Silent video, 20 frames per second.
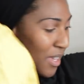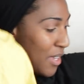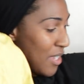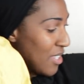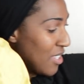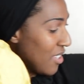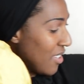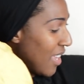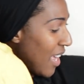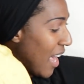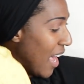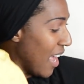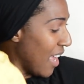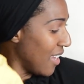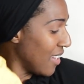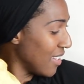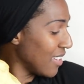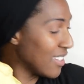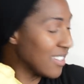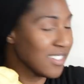so
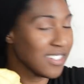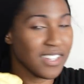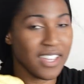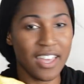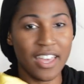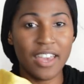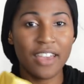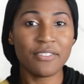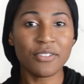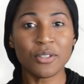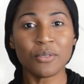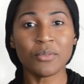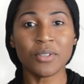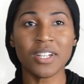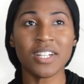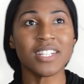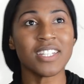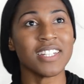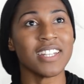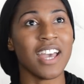that
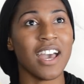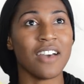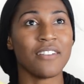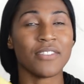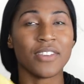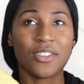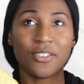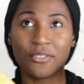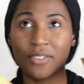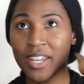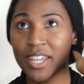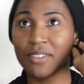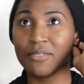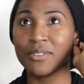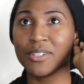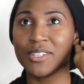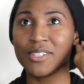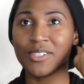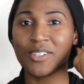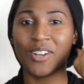everyone can have a great
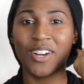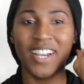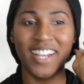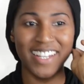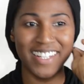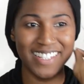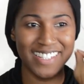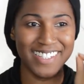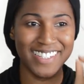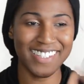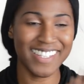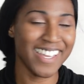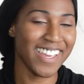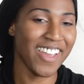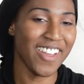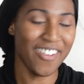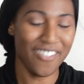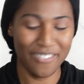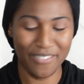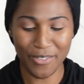resource
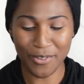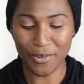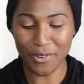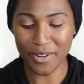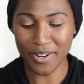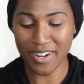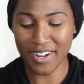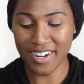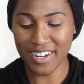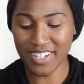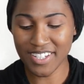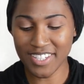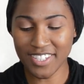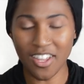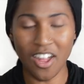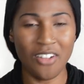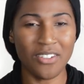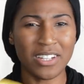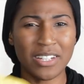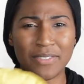for just
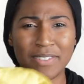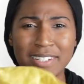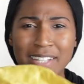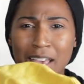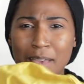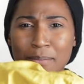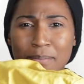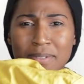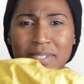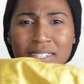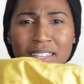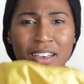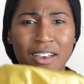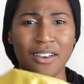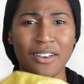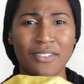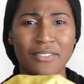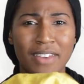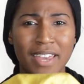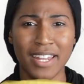all the different types
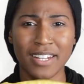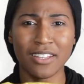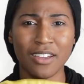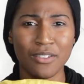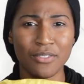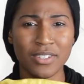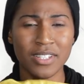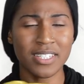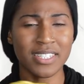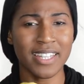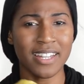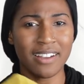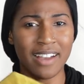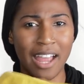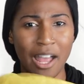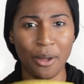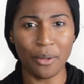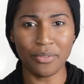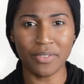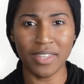of head coverings that
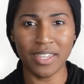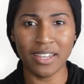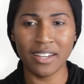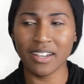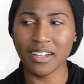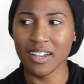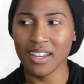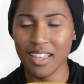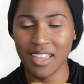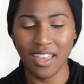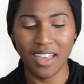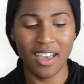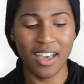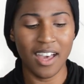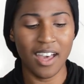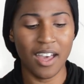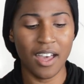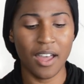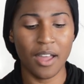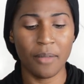are out there.
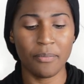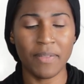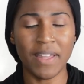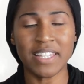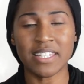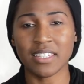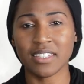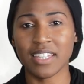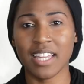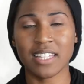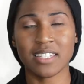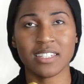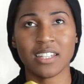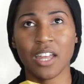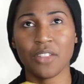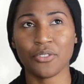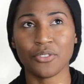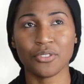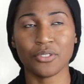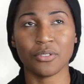That's
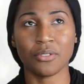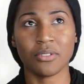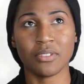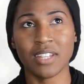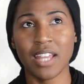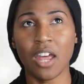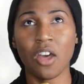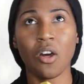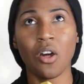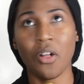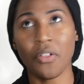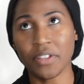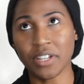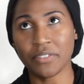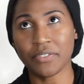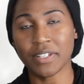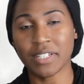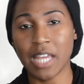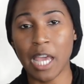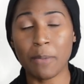not the truth. Not all the
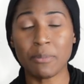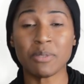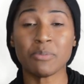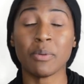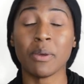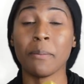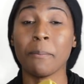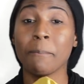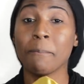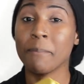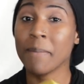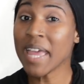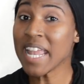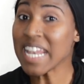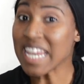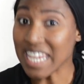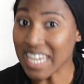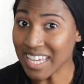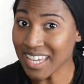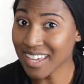different types, but
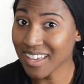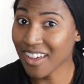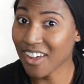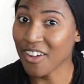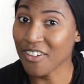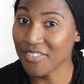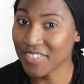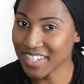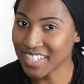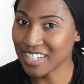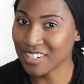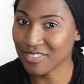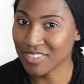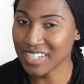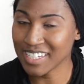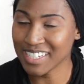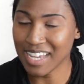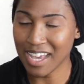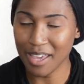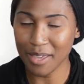many of the
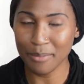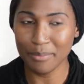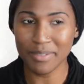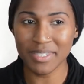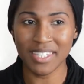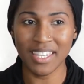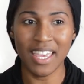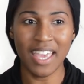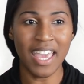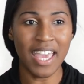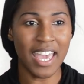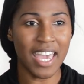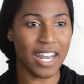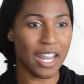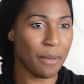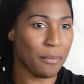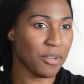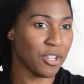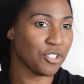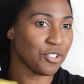different types. And
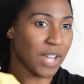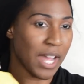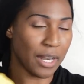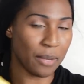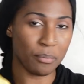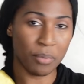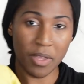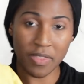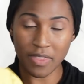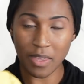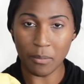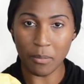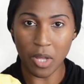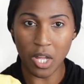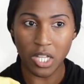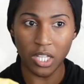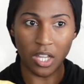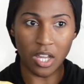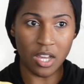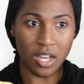I'm going to try to put them
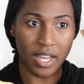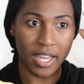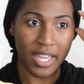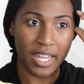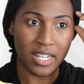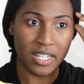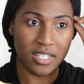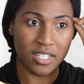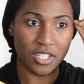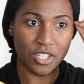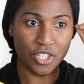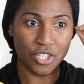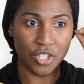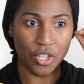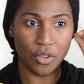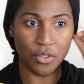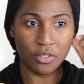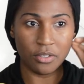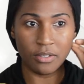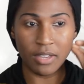all on to
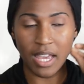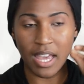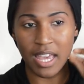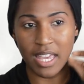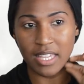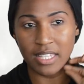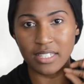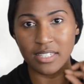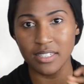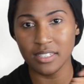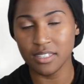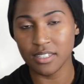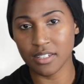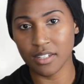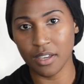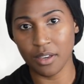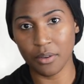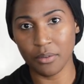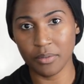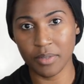show you guys, you
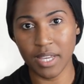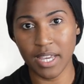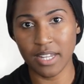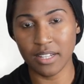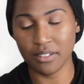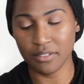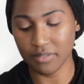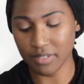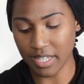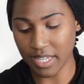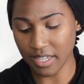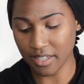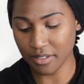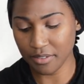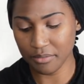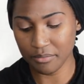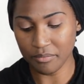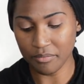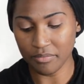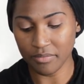know, kind of like
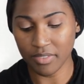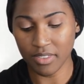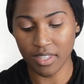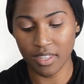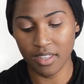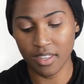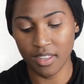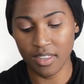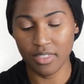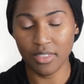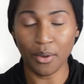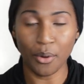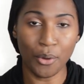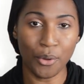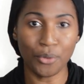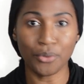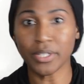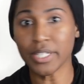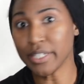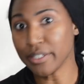the
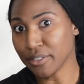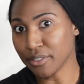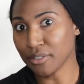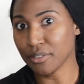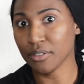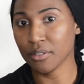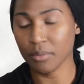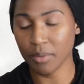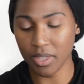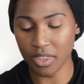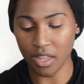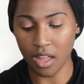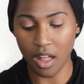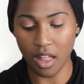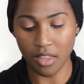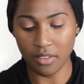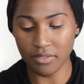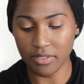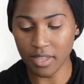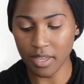whole deal with
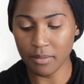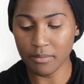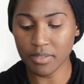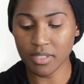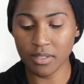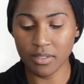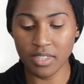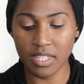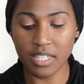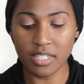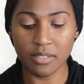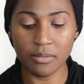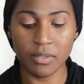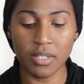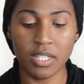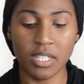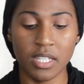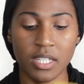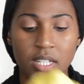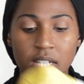all of them. So this
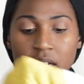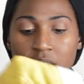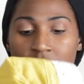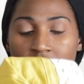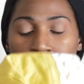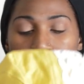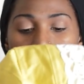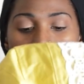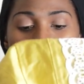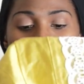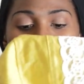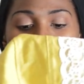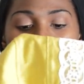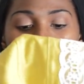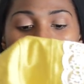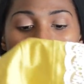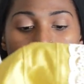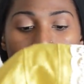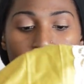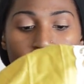one here
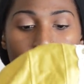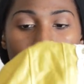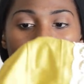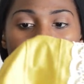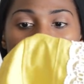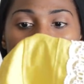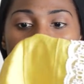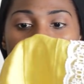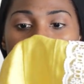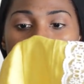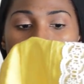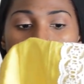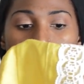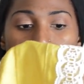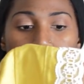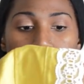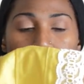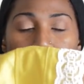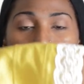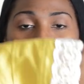is
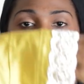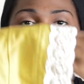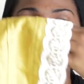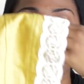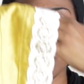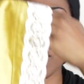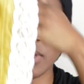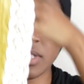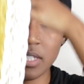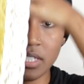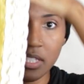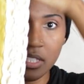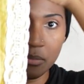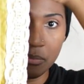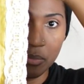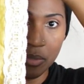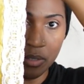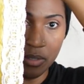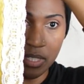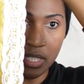from Rosi'S
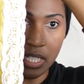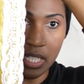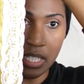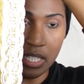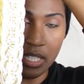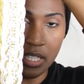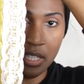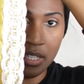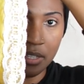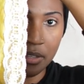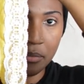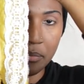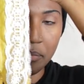boutique.